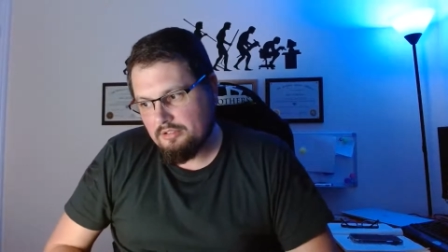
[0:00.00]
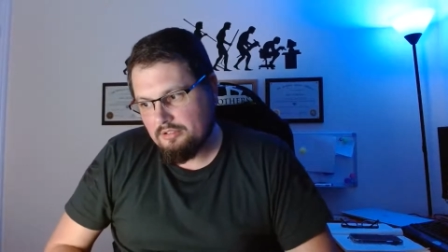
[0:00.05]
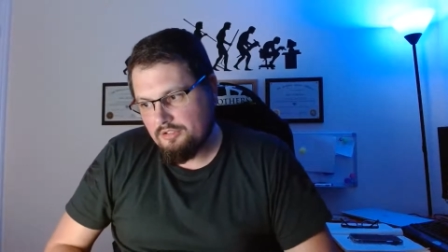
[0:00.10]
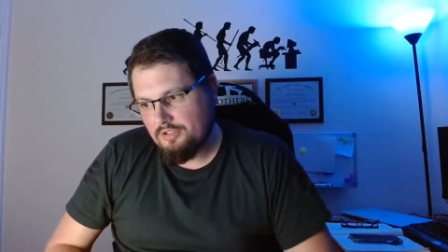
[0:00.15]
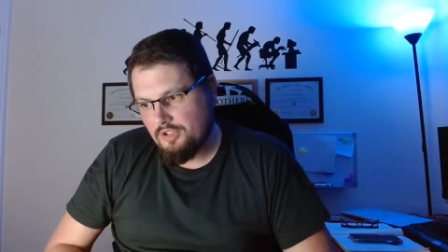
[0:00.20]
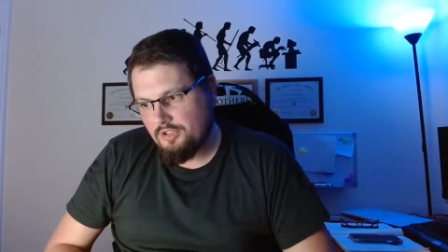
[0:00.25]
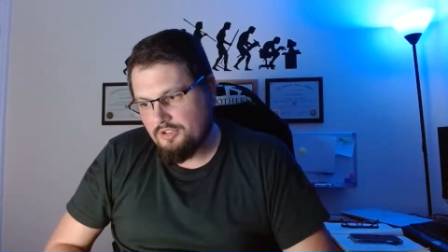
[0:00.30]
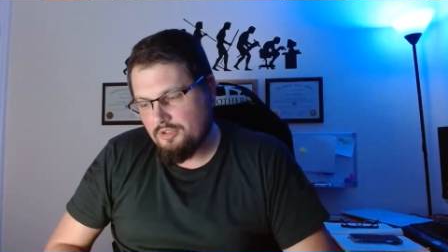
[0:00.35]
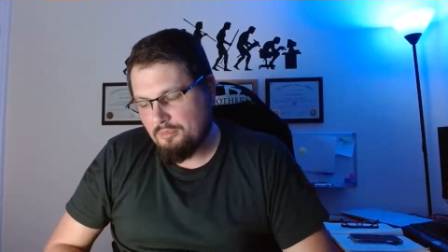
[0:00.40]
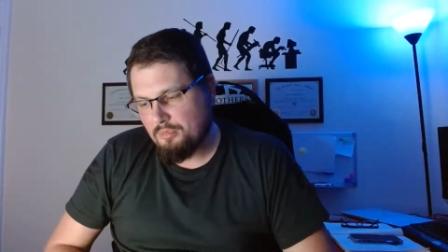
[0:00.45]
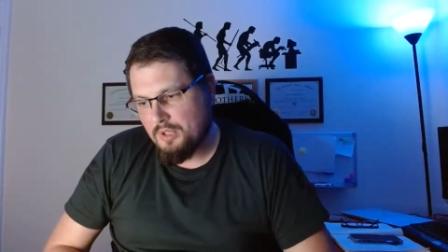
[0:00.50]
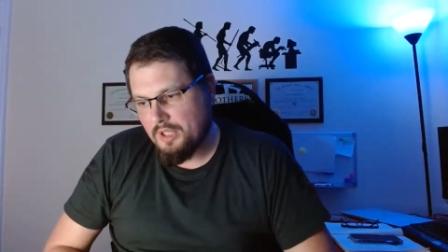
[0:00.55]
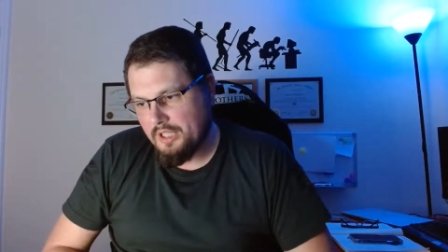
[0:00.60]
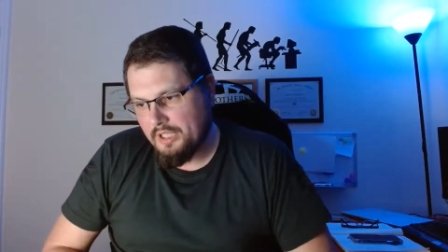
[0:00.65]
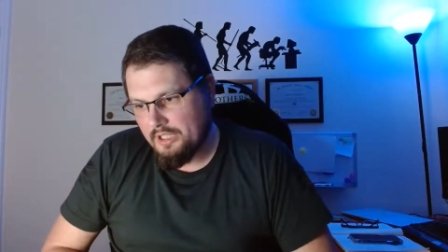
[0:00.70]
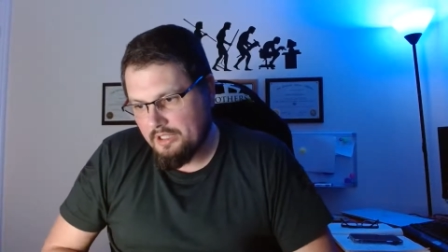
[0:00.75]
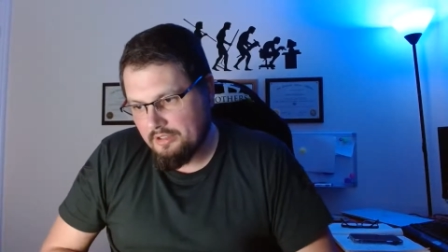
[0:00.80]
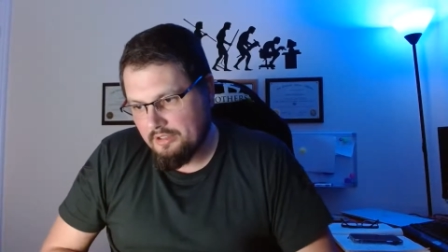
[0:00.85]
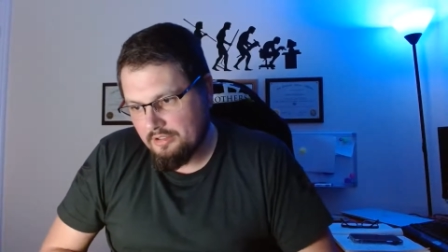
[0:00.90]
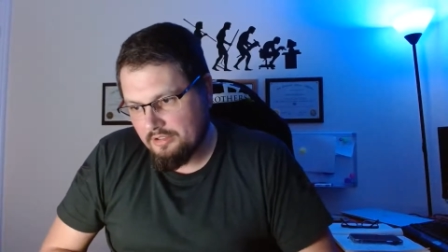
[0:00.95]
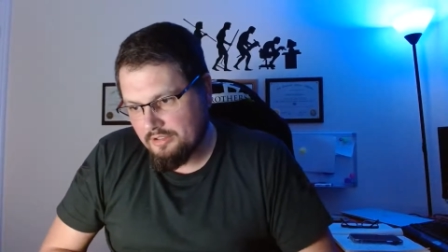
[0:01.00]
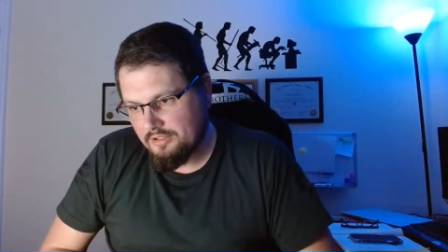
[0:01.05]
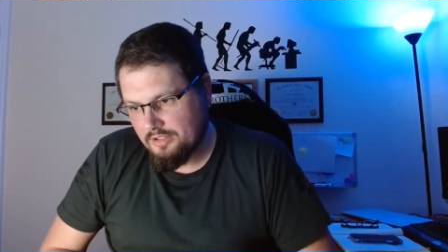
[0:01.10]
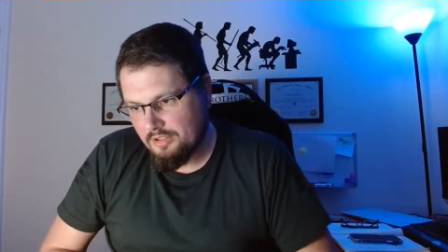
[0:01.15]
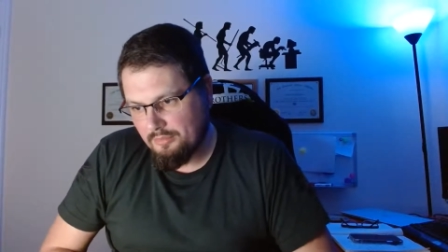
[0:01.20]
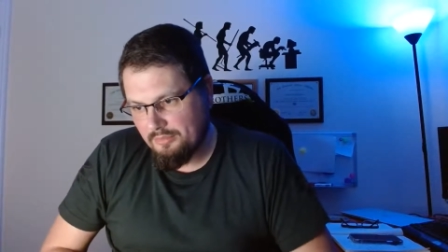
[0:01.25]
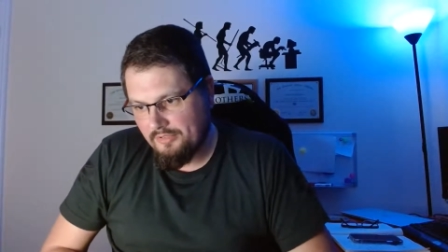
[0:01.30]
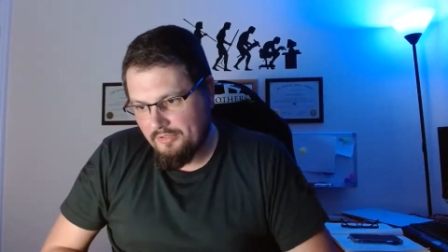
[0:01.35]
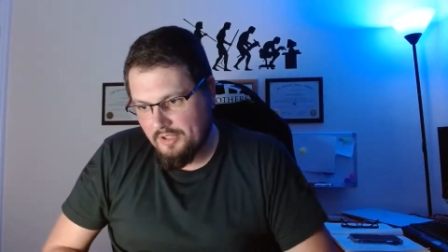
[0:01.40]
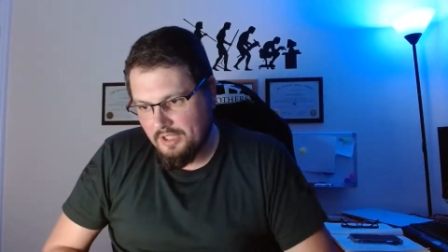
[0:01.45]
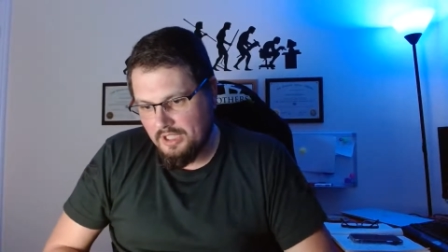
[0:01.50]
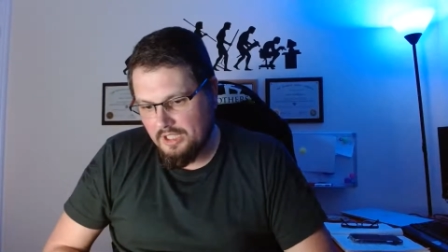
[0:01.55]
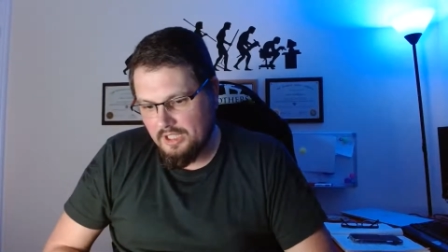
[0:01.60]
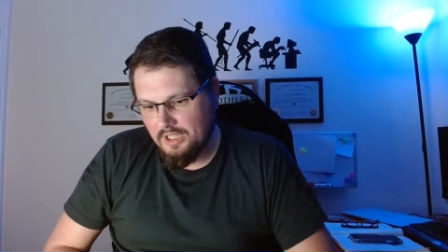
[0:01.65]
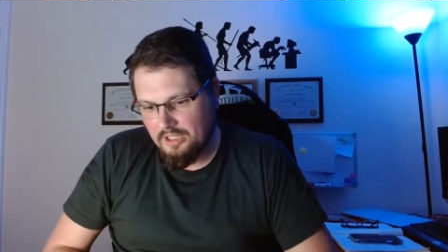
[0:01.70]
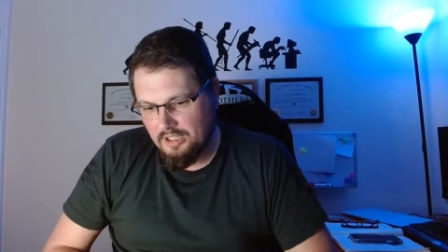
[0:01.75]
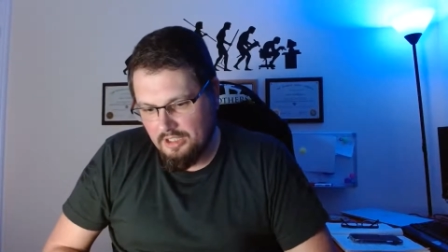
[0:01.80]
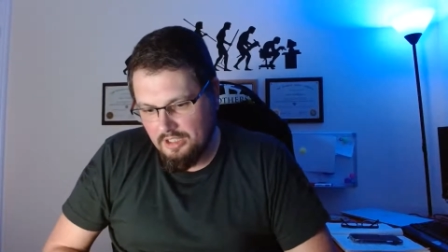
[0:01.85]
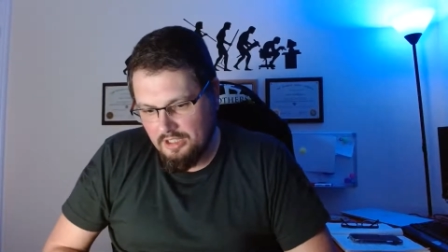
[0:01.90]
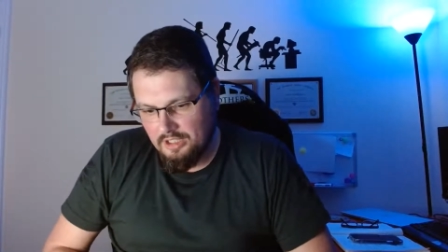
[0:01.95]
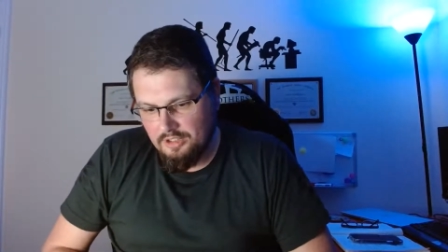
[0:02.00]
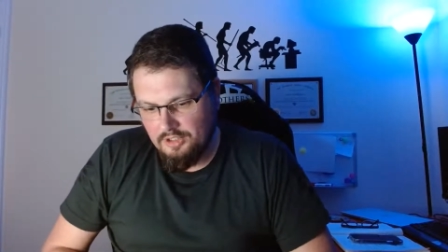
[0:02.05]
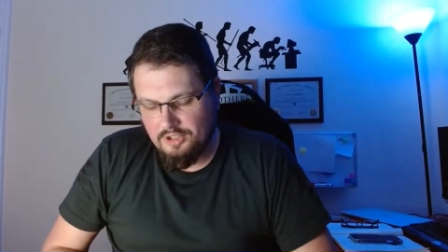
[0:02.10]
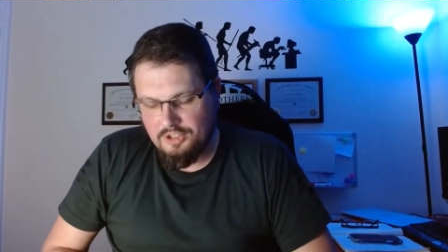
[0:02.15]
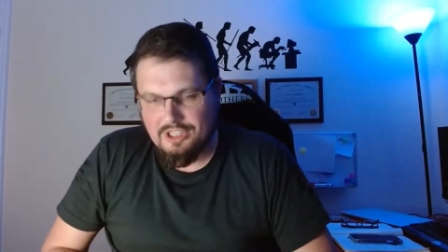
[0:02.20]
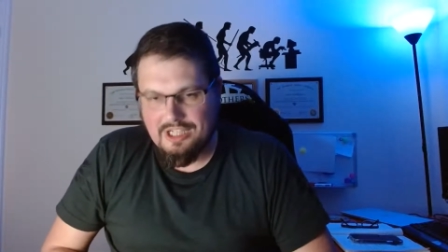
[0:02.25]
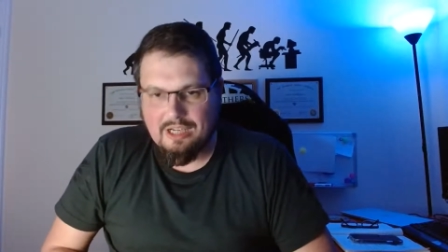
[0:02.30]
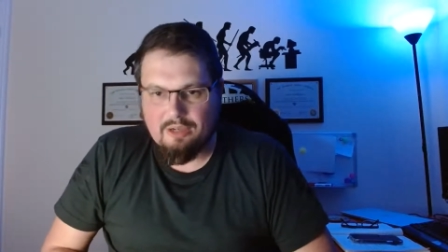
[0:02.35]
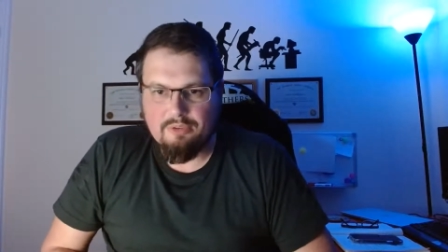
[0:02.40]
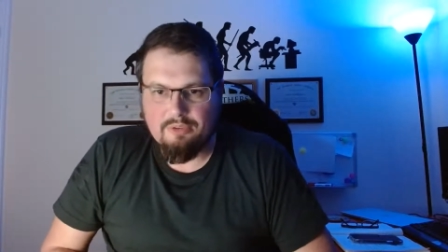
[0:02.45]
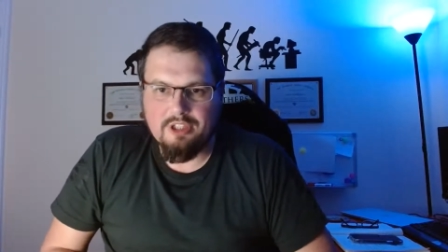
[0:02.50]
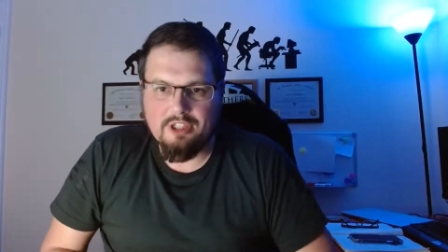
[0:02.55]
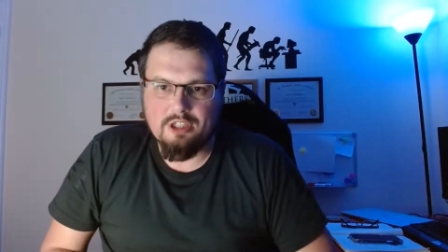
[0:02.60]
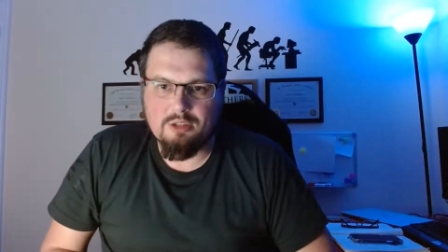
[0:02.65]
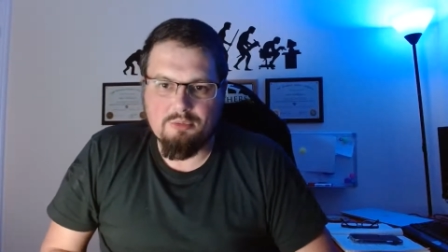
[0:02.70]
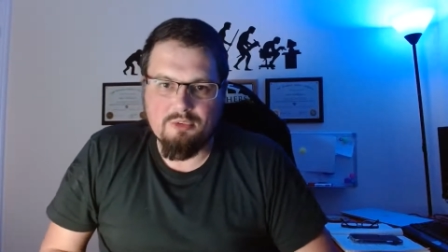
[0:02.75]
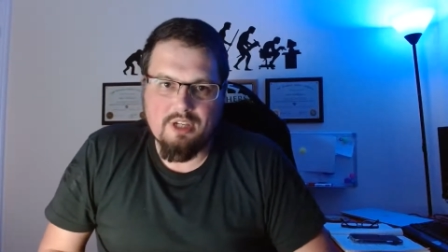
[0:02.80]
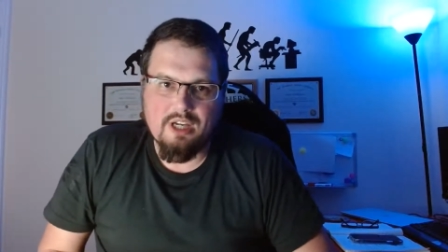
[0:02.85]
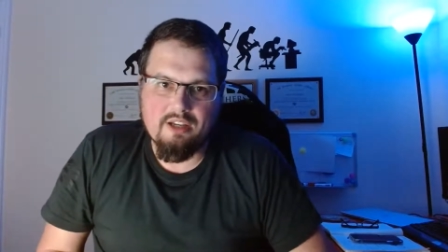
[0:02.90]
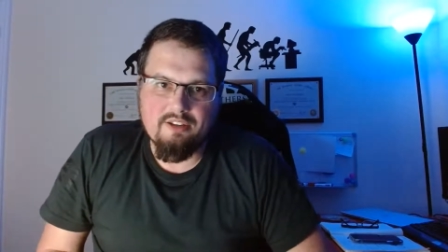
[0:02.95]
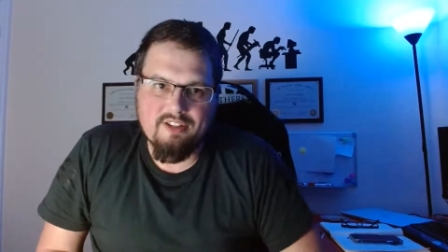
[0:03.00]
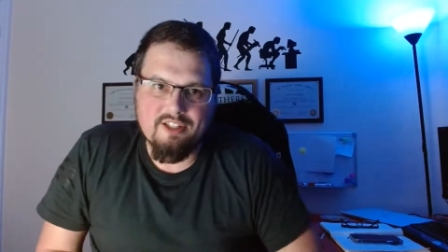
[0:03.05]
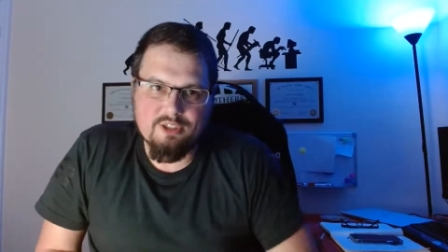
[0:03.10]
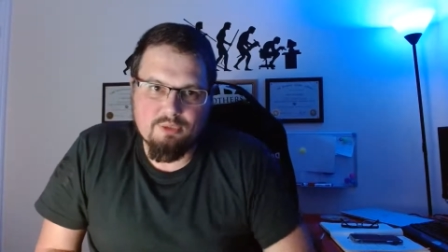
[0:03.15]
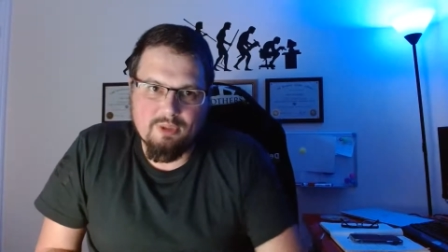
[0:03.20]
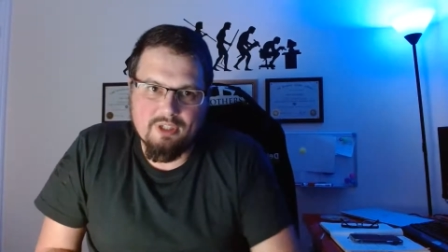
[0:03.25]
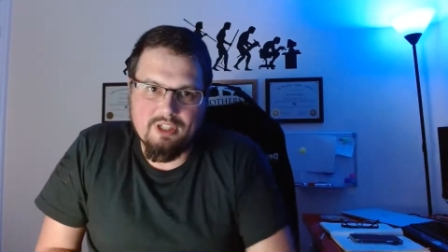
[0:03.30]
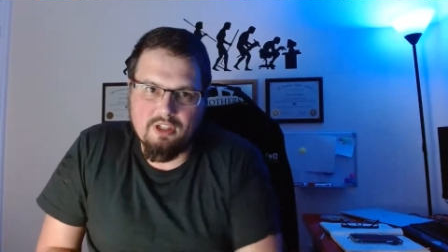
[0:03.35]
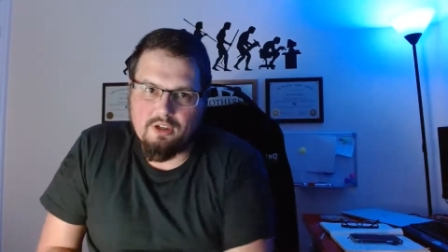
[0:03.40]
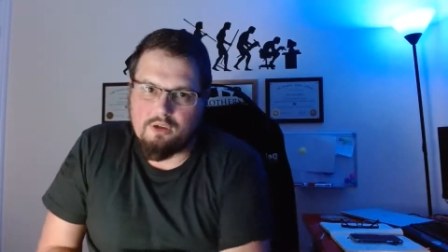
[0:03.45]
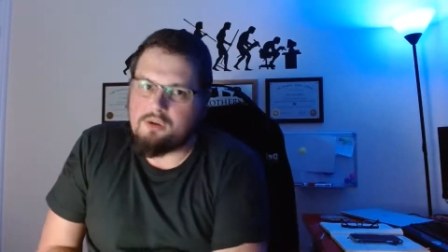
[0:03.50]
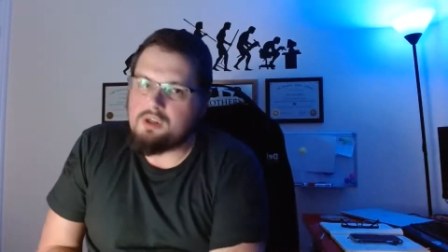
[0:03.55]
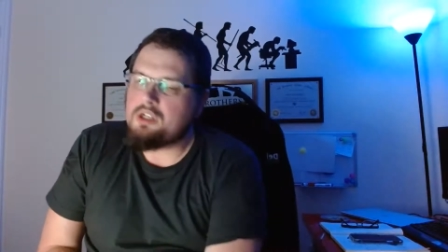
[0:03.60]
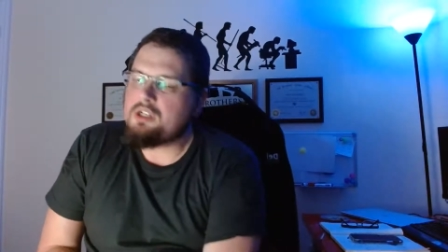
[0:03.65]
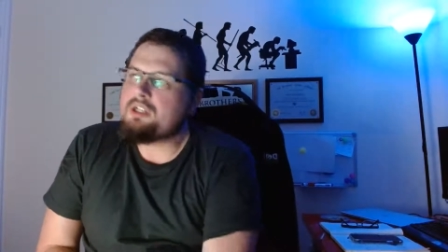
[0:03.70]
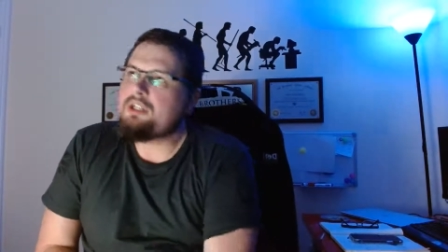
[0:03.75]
judging by some of the shouting that comes out of his window.